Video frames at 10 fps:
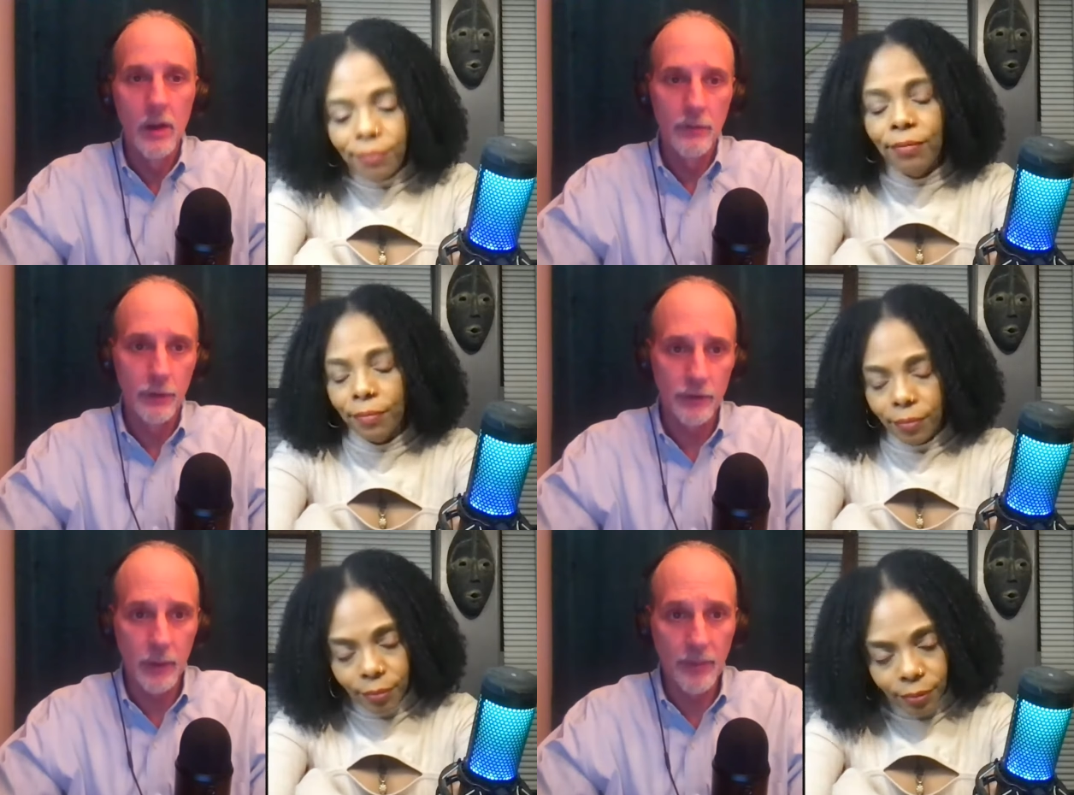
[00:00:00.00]

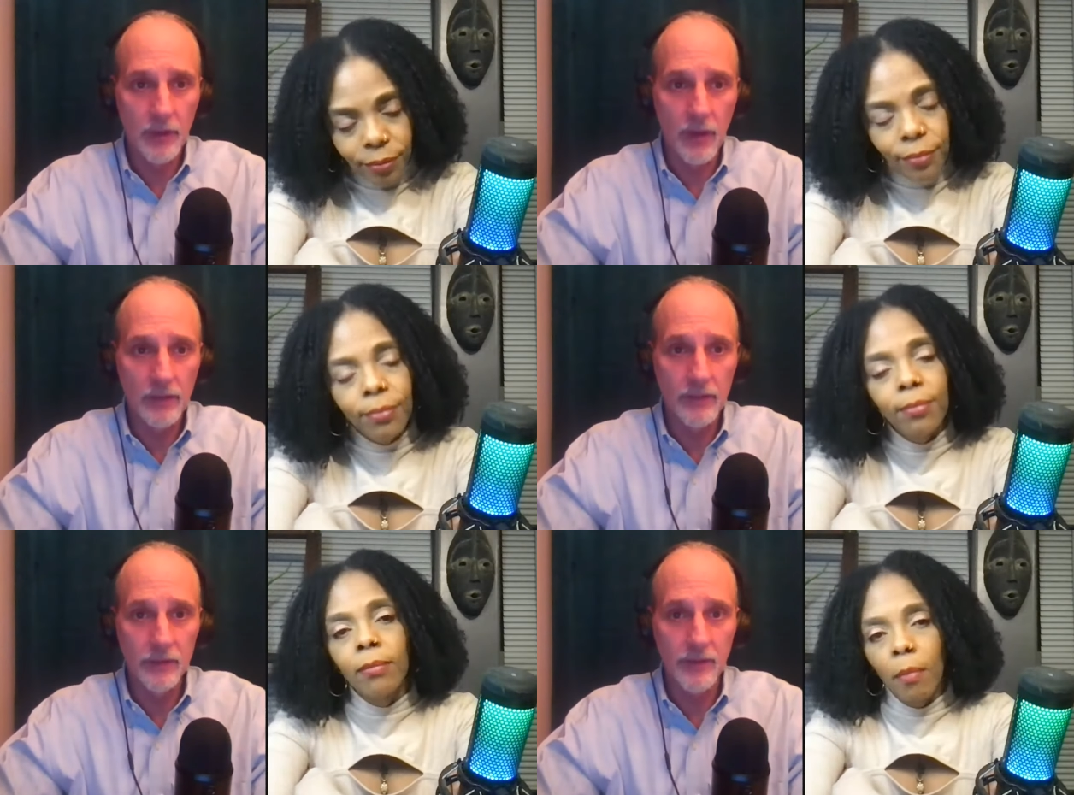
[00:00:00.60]
Speaker 1: for something
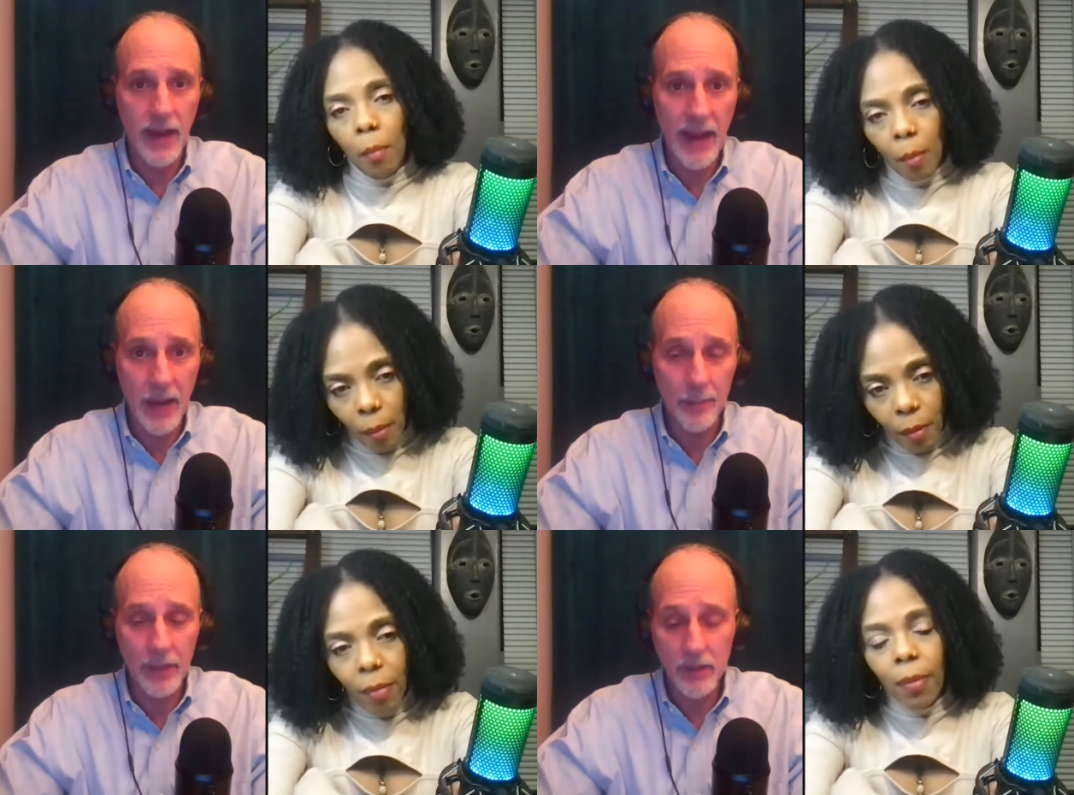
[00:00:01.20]
like this to
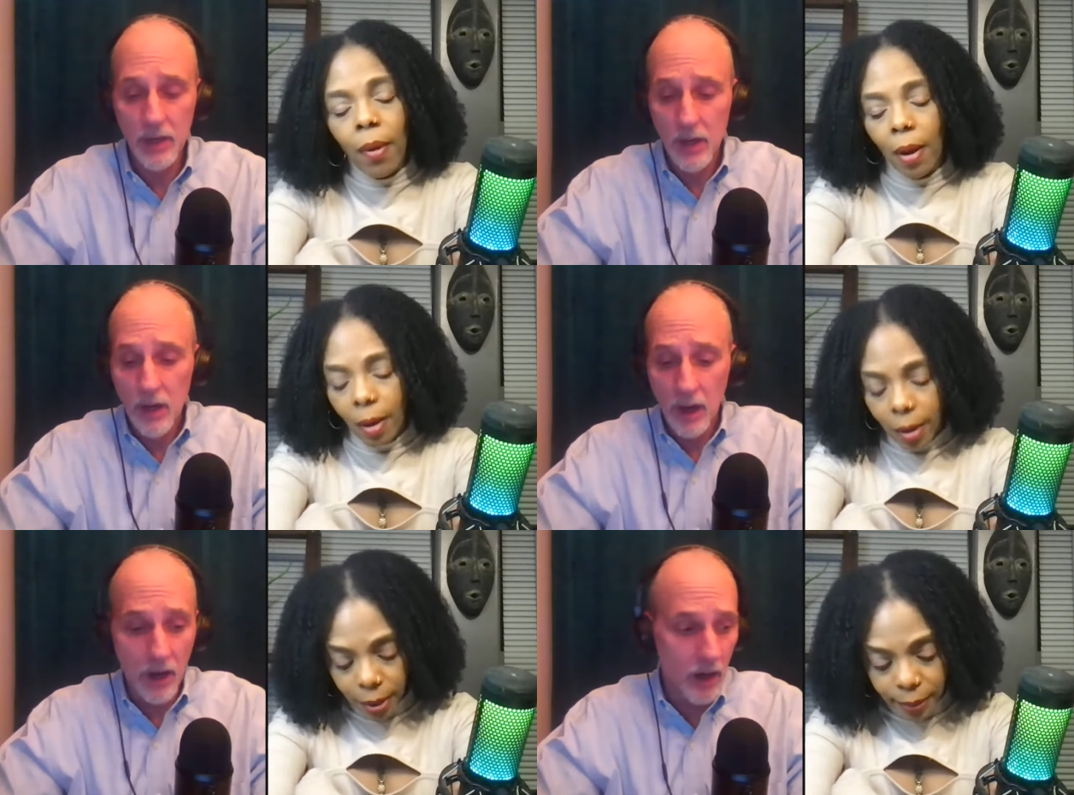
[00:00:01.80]
happen.
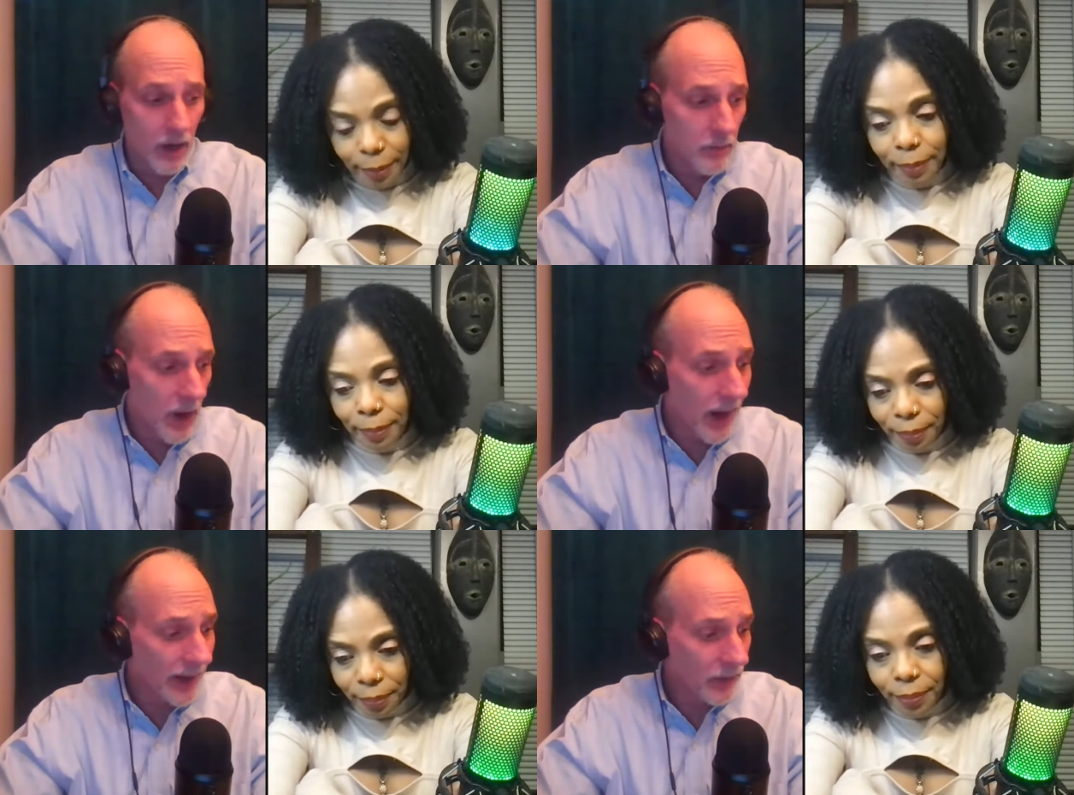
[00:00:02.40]
I
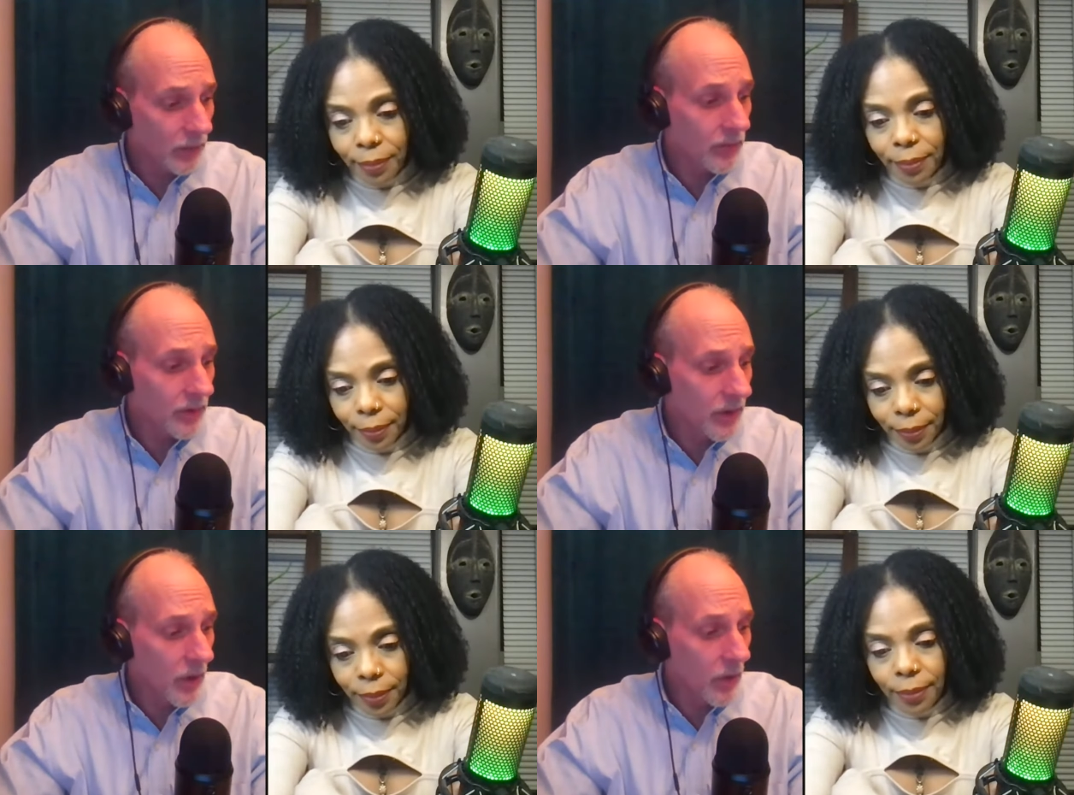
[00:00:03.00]
don't
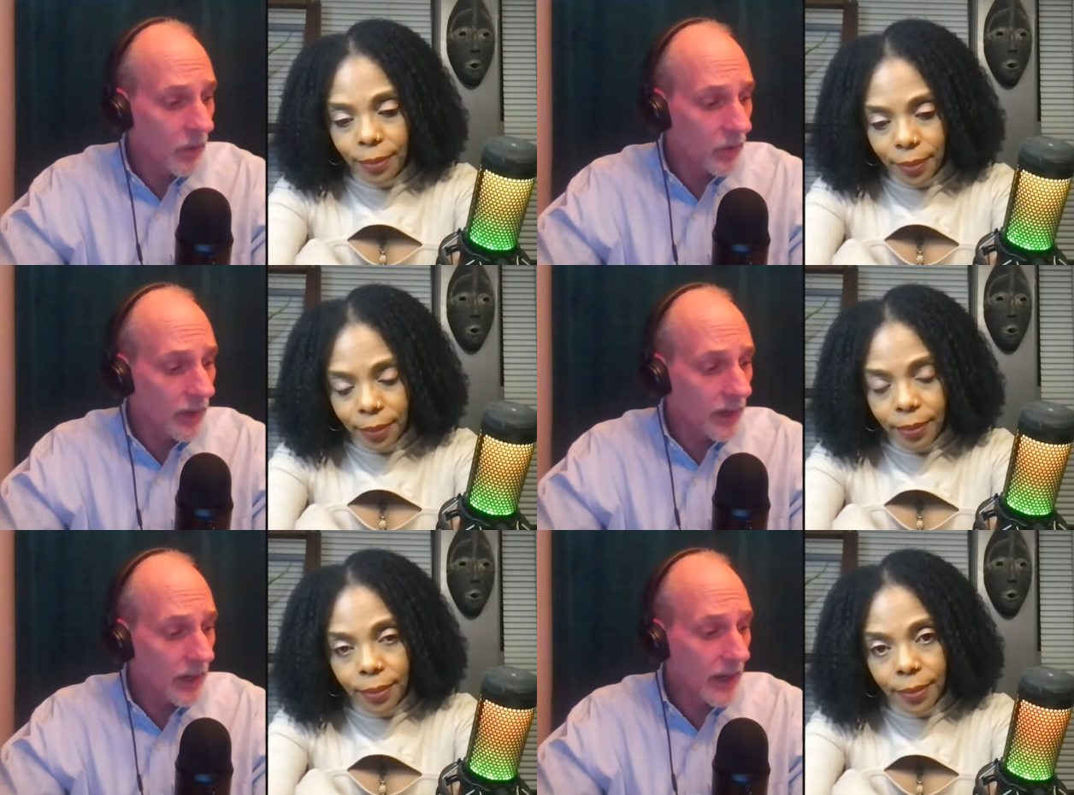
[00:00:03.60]
know
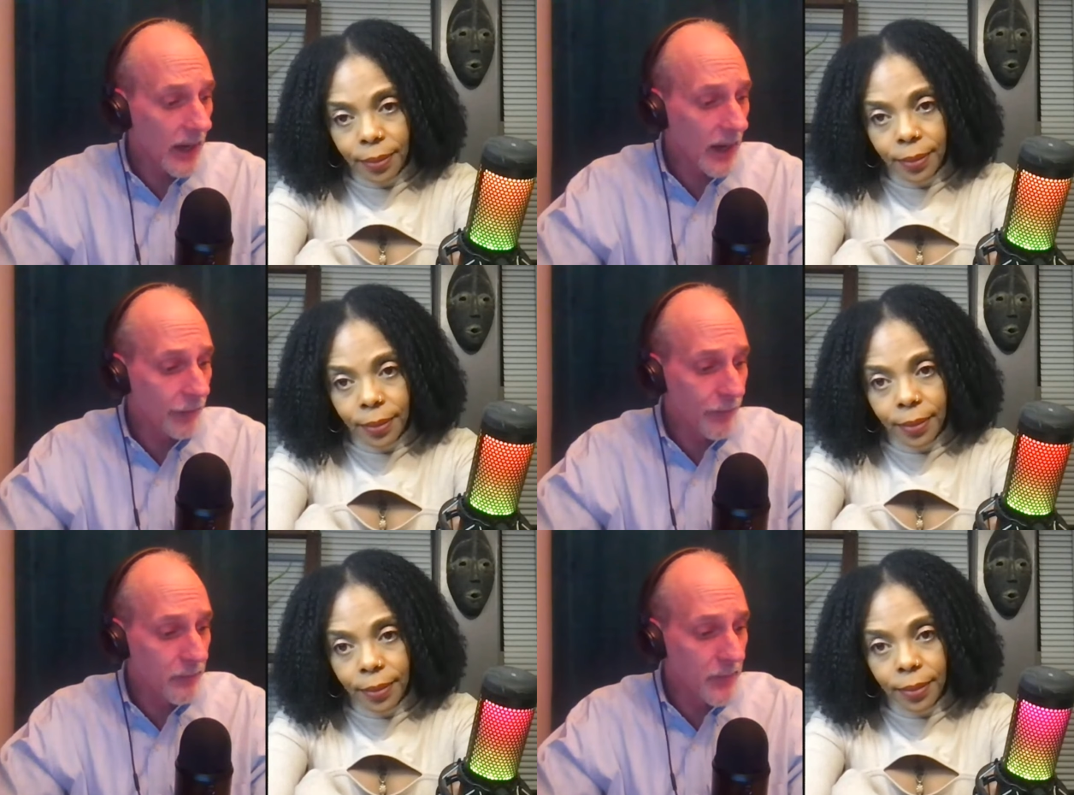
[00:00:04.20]
how
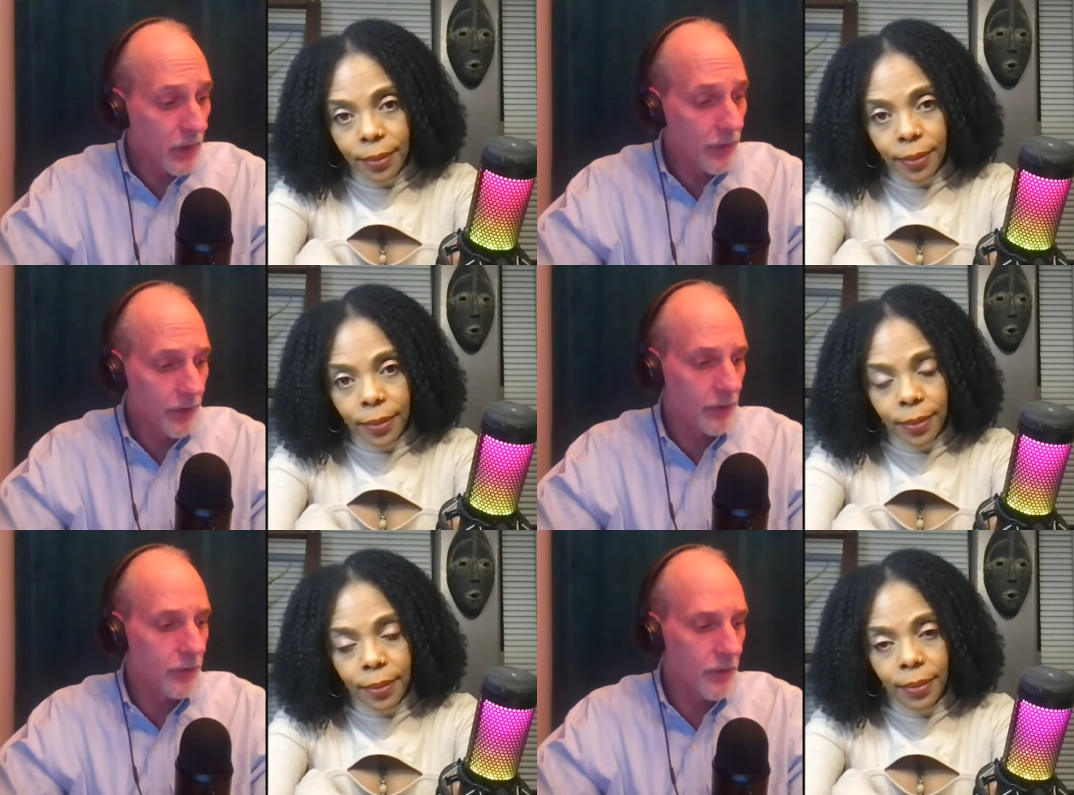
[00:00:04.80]

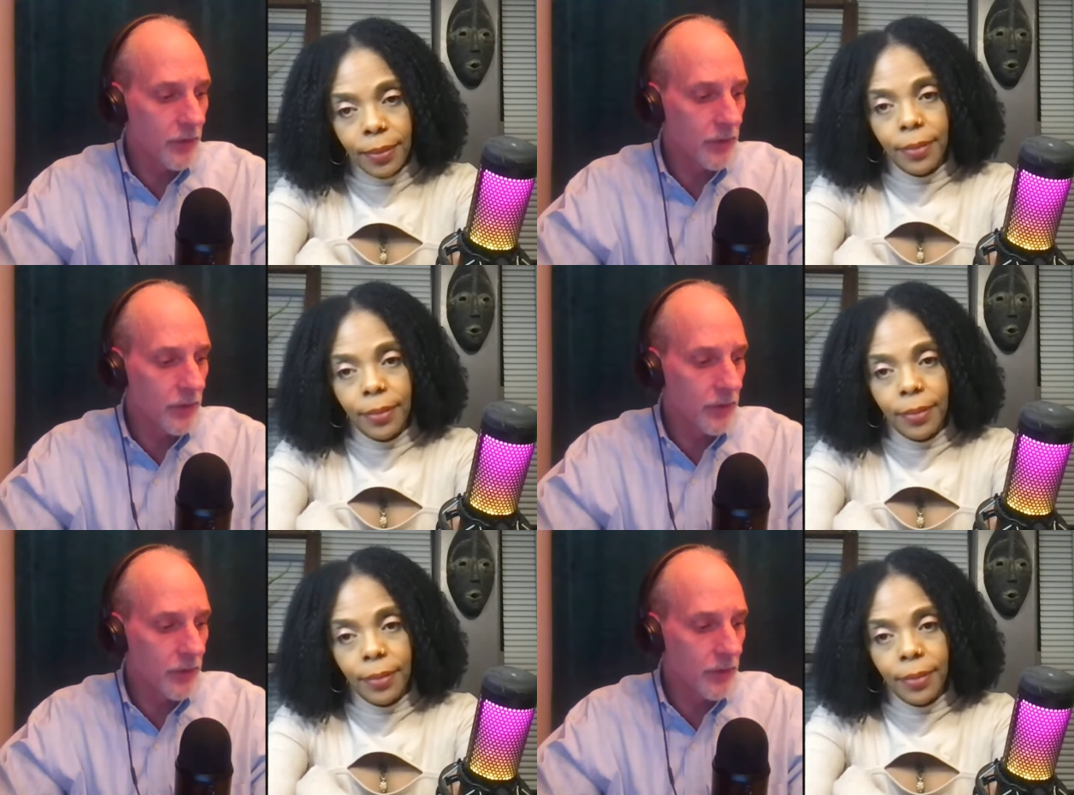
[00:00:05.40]
familiar